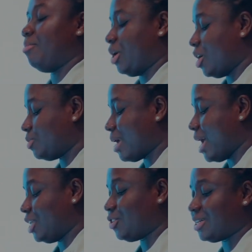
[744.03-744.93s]
Because we
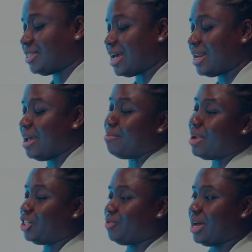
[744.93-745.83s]
are interested in
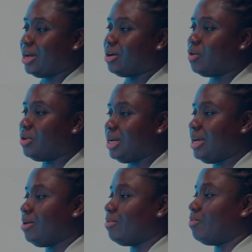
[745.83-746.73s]
measuring
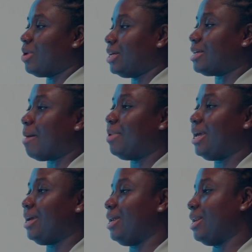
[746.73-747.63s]
only what is
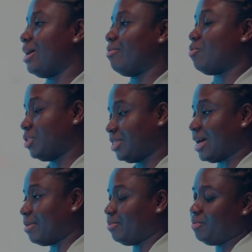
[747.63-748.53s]
happening in the
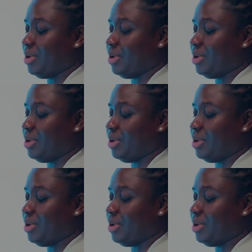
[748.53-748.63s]
roaster,